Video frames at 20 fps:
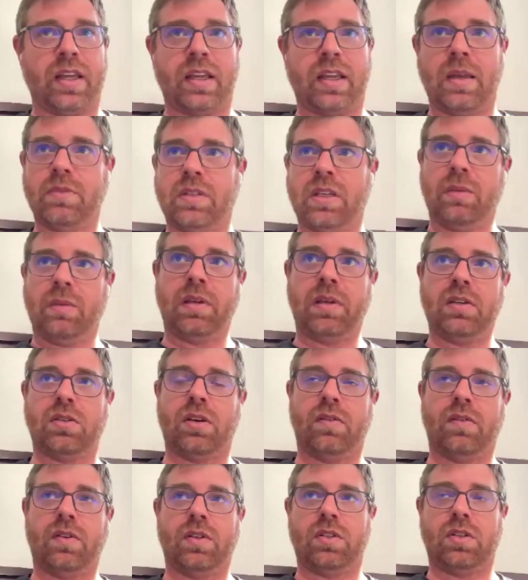using like
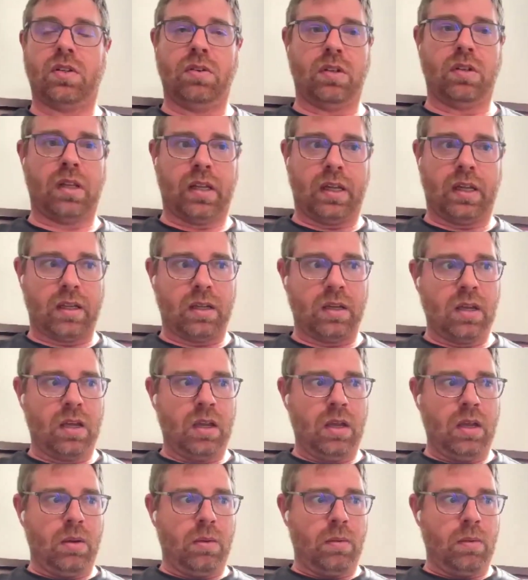MCP servers to
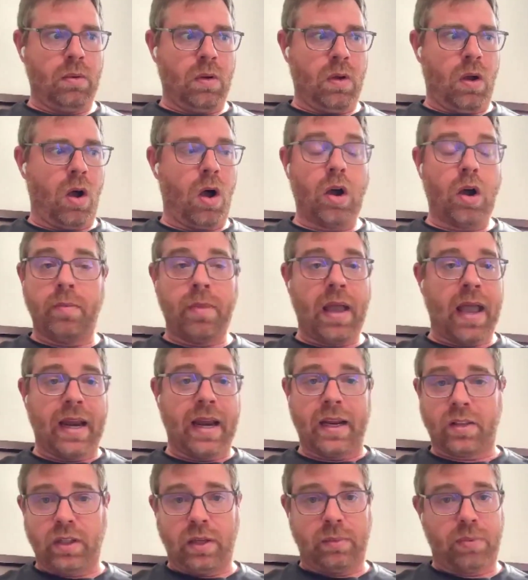like
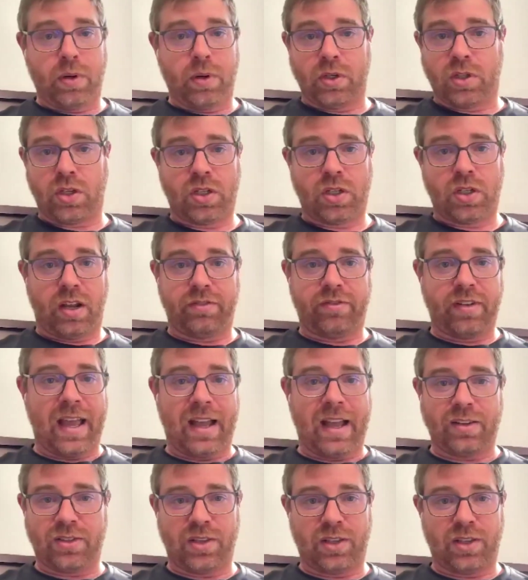automatically push
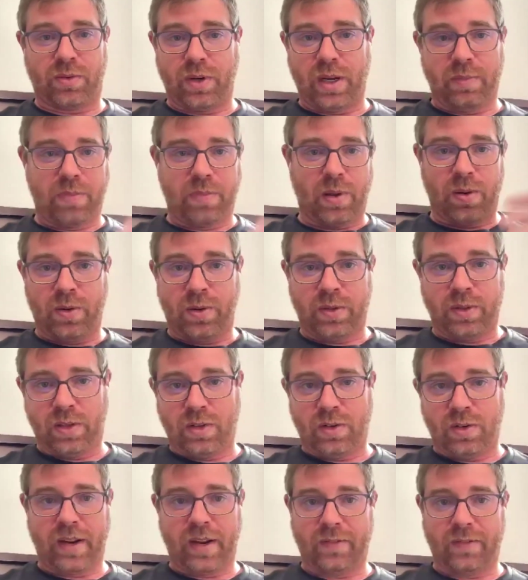stuff out to the
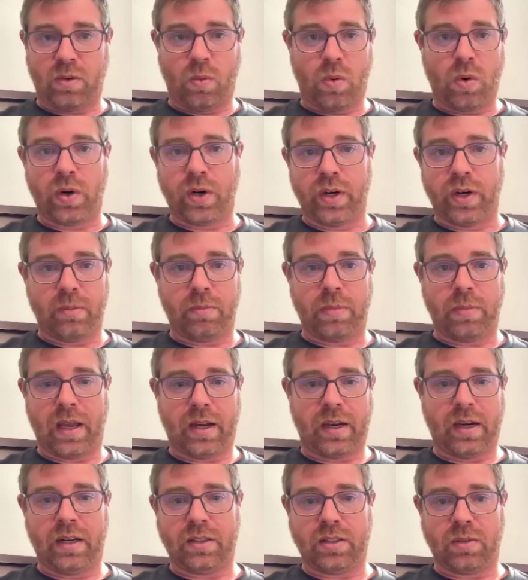repo and you don't have to worry
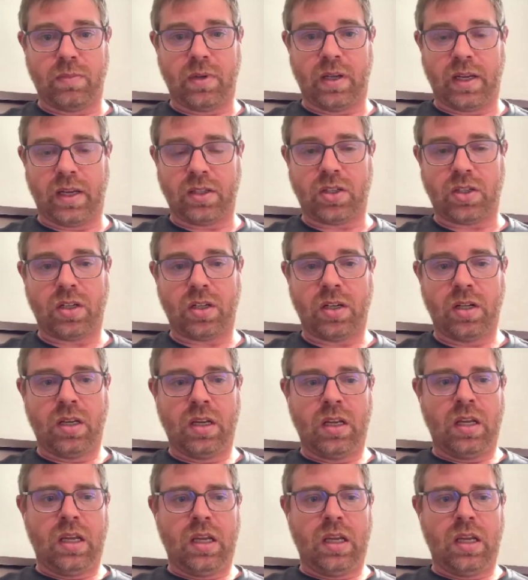about it as much.